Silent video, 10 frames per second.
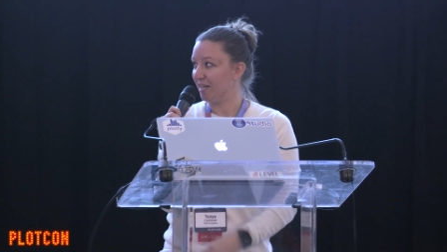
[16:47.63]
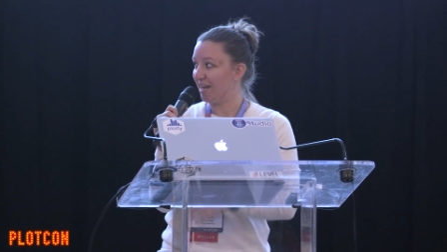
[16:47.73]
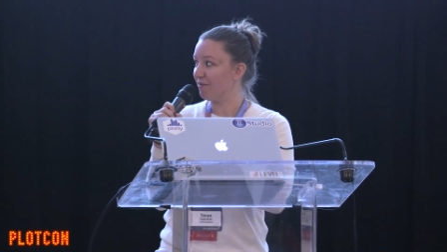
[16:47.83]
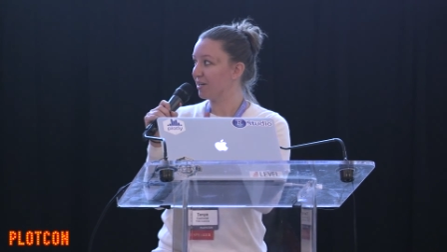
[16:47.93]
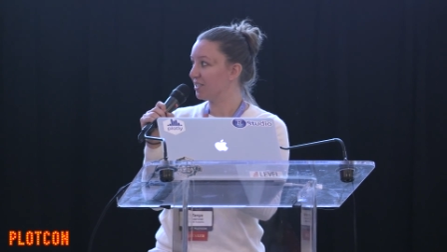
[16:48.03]
I
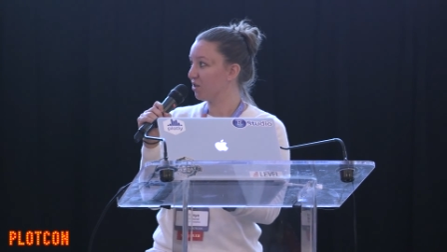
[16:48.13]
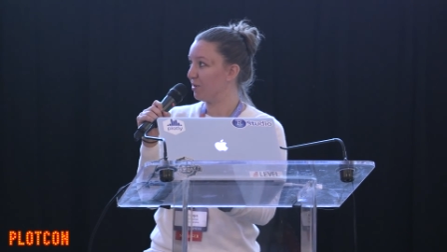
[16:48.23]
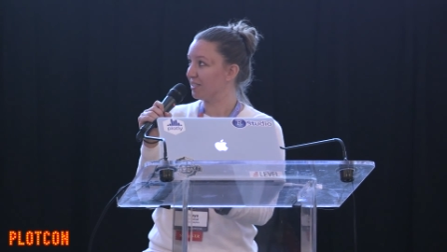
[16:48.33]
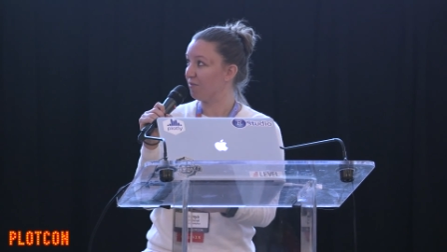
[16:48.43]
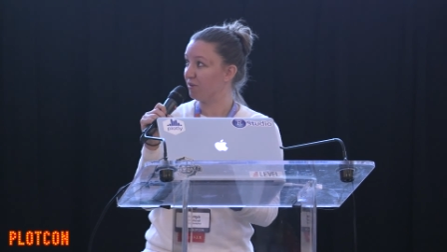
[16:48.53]
never considered
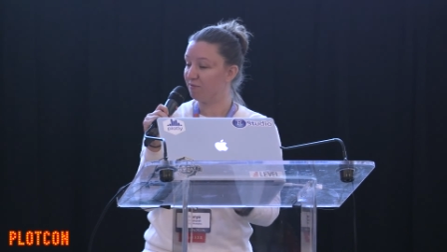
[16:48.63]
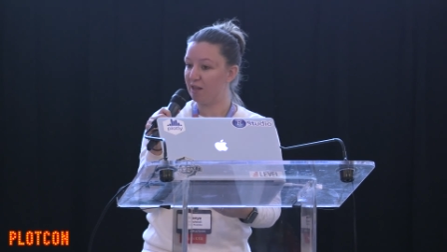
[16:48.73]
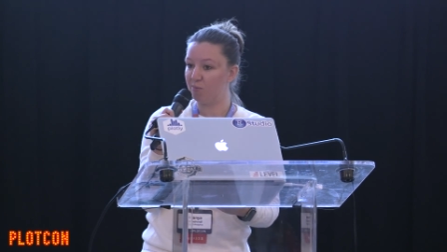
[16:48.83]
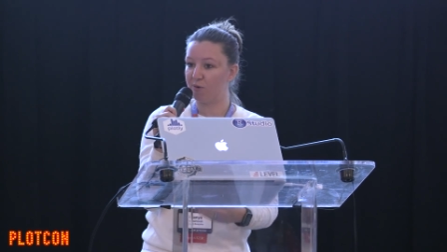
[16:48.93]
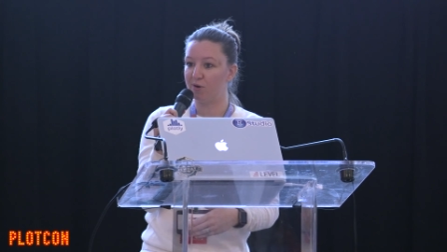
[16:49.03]
myself a
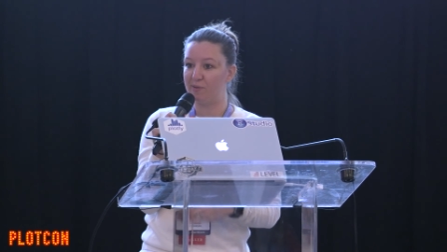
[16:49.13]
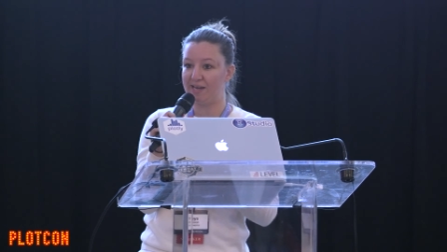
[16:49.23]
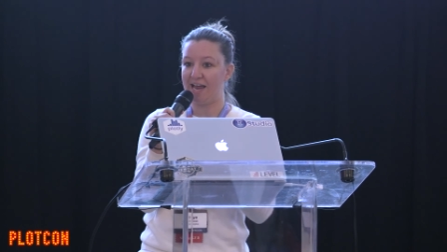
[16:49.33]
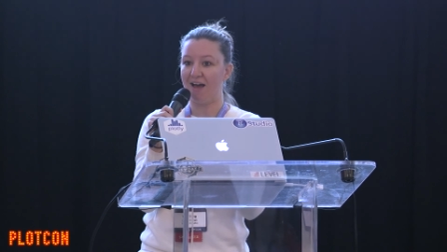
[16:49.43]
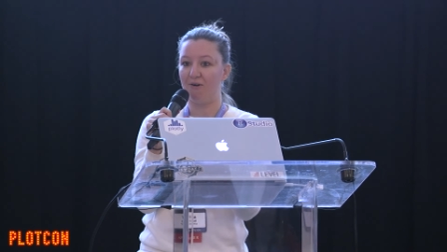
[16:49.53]
developer, but
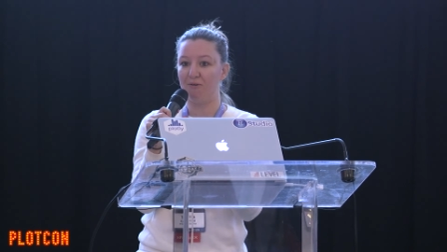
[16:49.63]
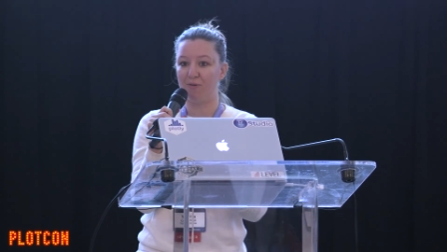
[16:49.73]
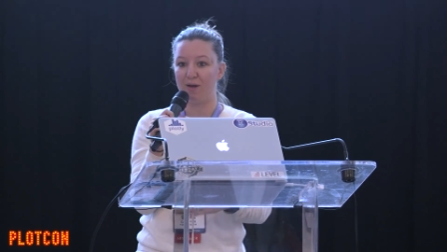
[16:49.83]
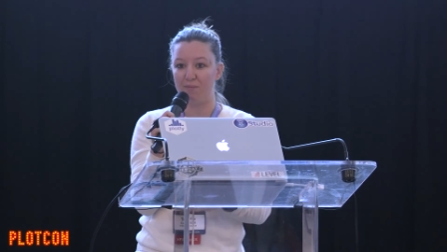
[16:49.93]
now